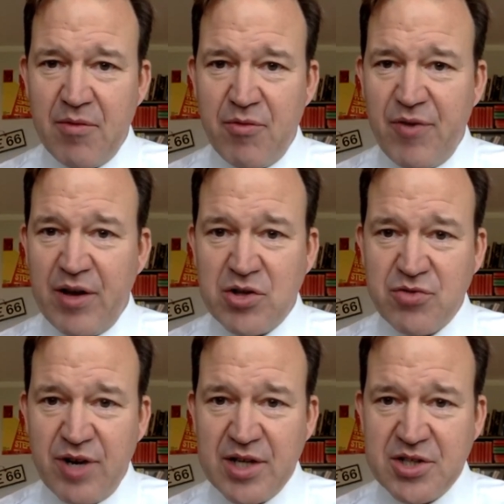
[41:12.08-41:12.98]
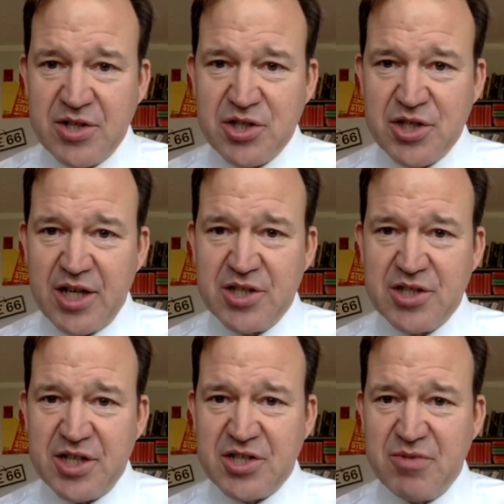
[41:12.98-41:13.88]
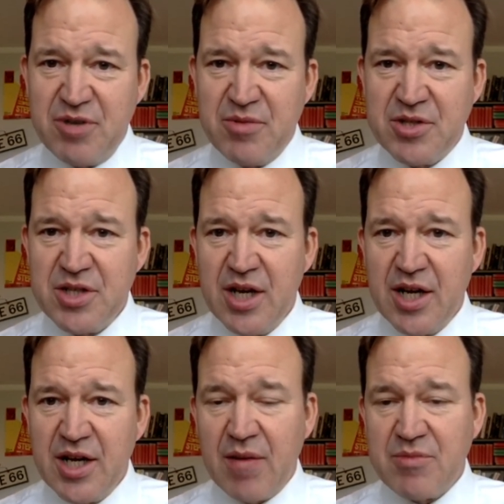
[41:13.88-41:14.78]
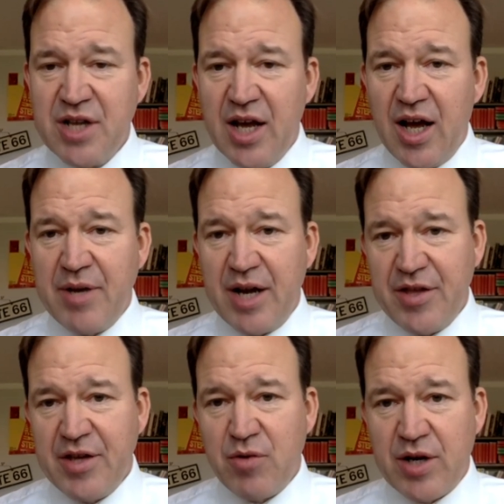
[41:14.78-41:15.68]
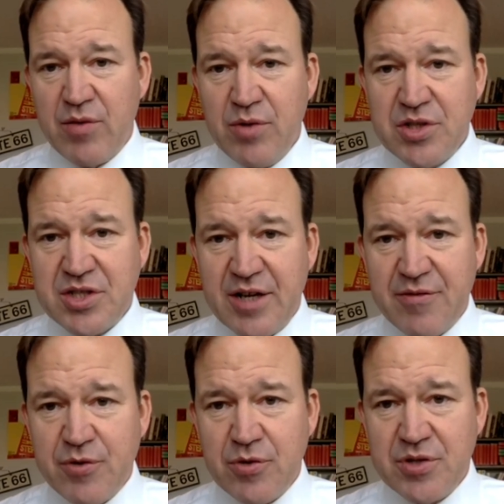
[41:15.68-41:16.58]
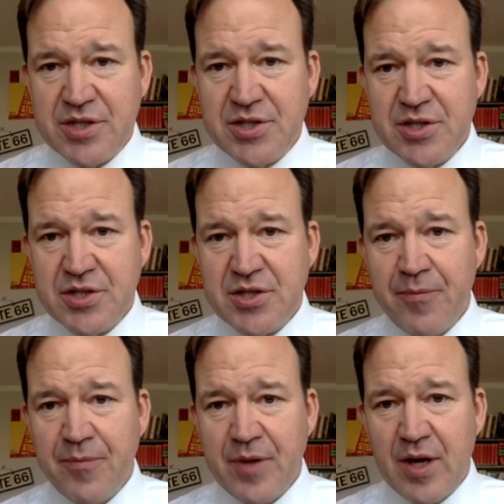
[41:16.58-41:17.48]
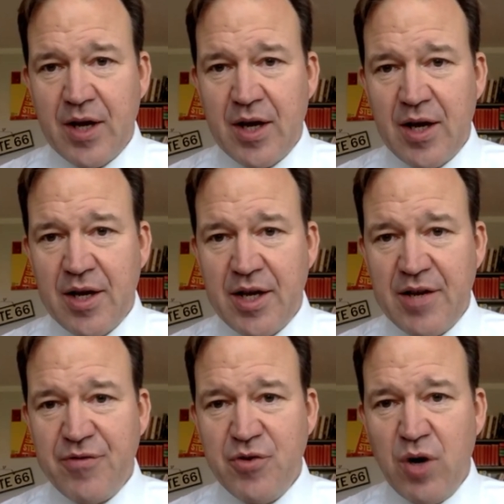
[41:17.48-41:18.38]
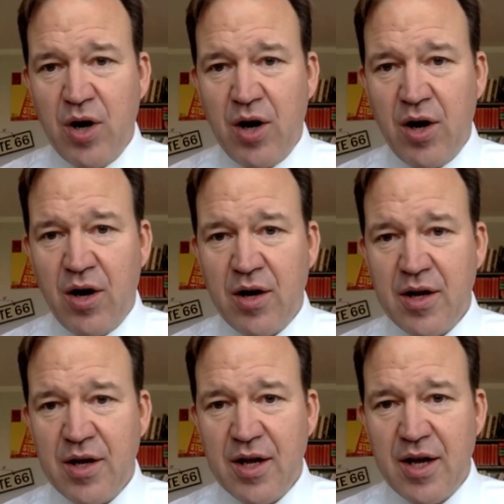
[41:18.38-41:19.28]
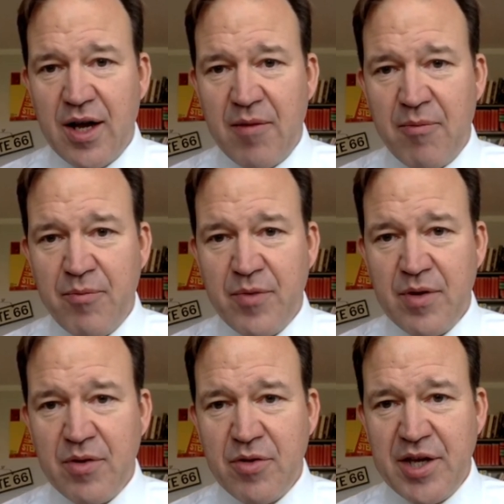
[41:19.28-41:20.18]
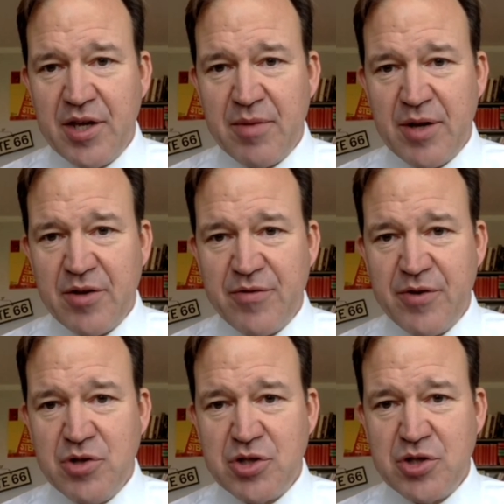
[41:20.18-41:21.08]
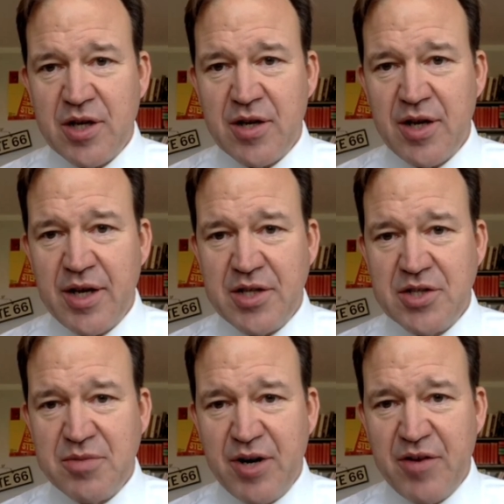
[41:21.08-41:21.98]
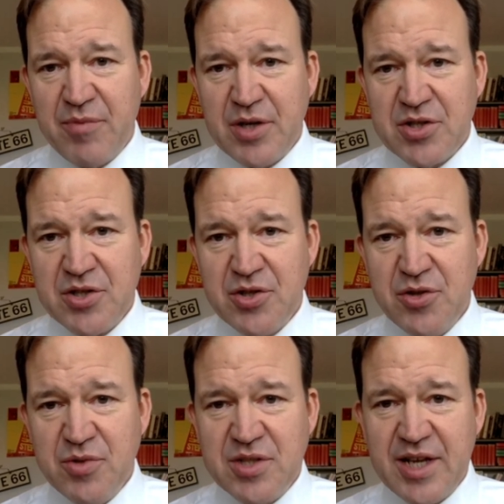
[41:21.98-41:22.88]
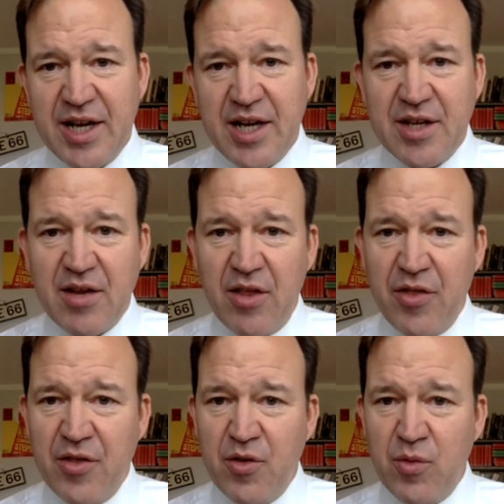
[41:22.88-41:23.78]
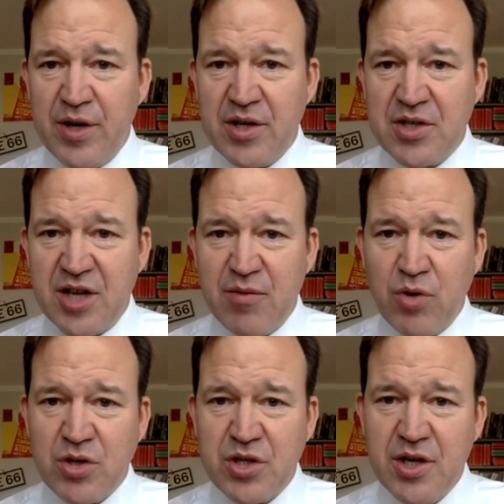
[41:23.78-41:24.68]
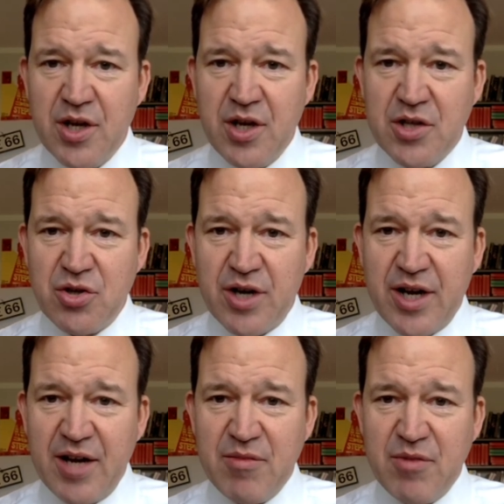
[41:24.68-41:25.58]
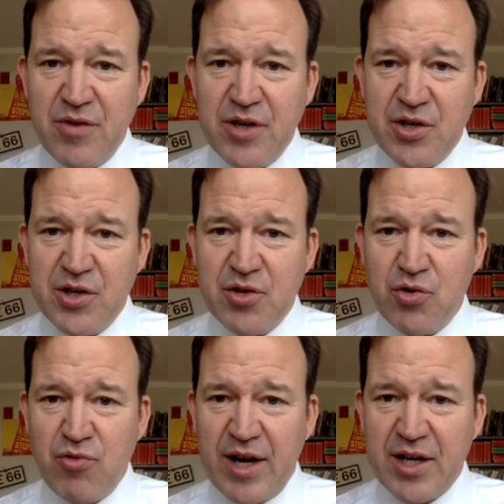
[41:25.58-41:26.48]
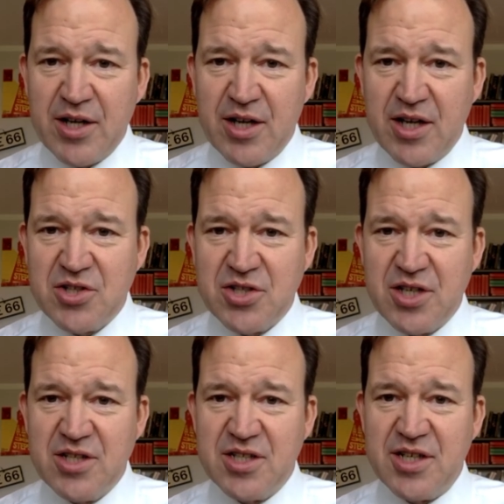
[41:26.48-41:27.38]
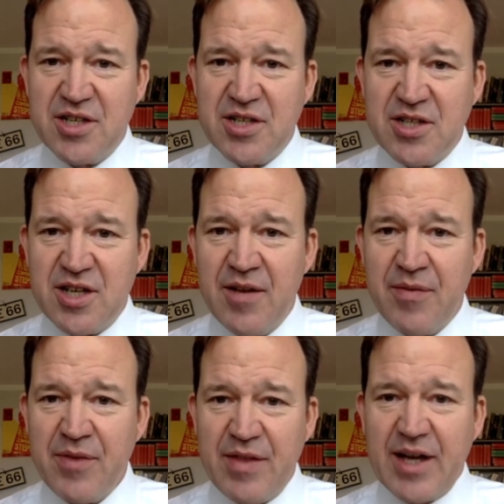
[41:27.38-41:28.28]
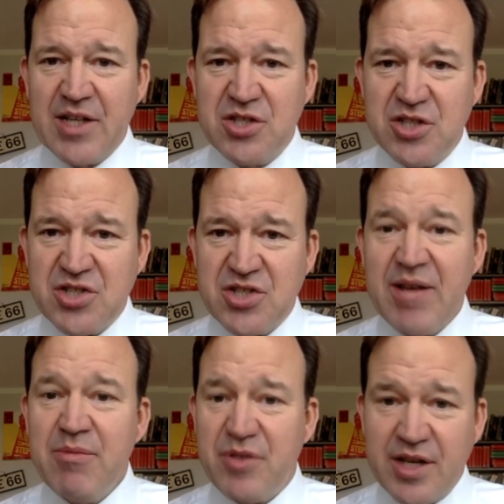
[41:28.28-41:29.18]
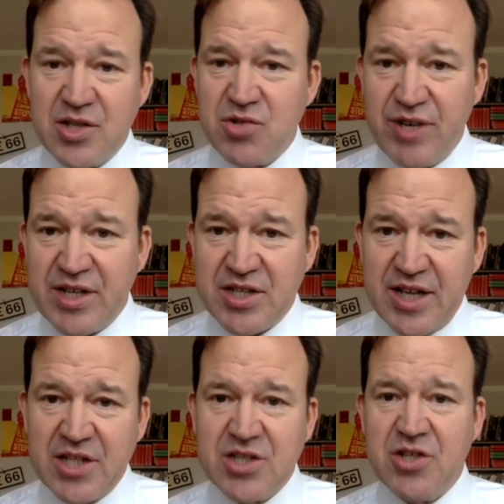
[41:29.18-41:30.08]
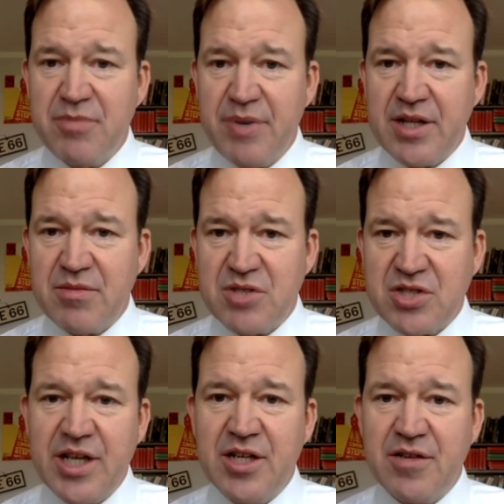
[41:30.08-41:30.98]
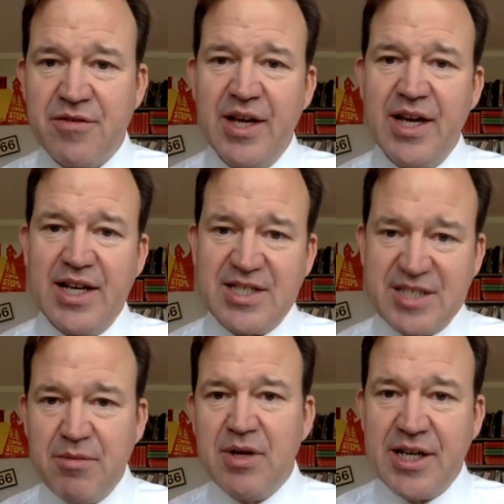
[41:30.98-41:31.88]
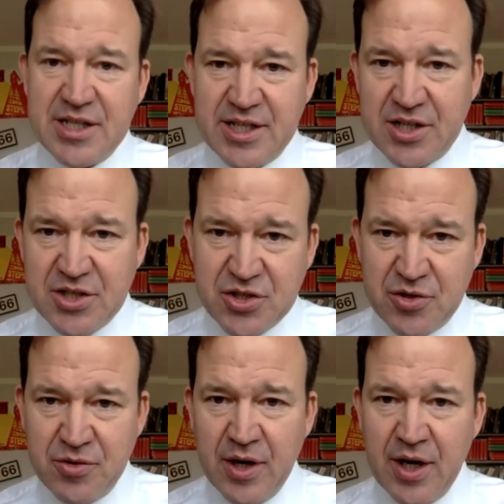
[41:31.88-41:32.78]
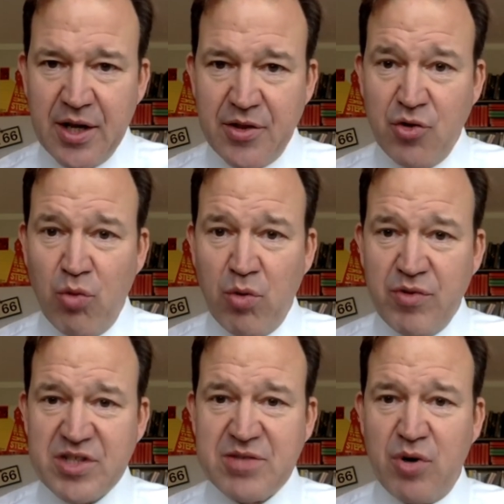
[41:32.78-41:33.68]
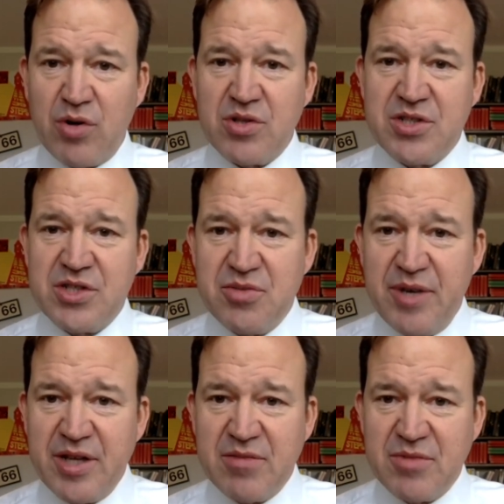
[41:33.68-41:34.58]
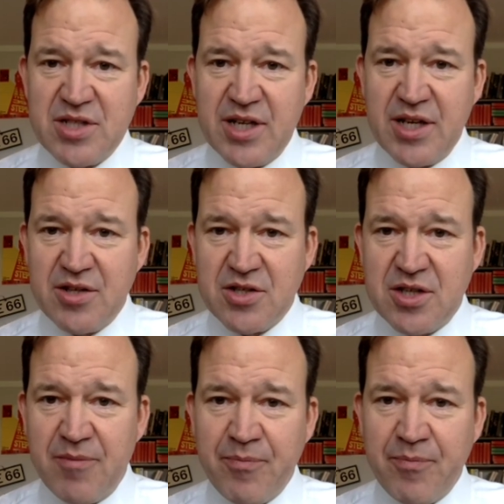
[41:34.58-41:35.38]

fail to rise to the challenge as the moment comes. I mean, I think what I would say, of course, is that if you are thinking about the future, it is a brave person who would say anything other than that we are at a time what John Kay and Mervyn King called radical uncertainty. And that isn't the same thing as risk. And so to make the mistake of assimilating it to the normal risk models is to make the mistake that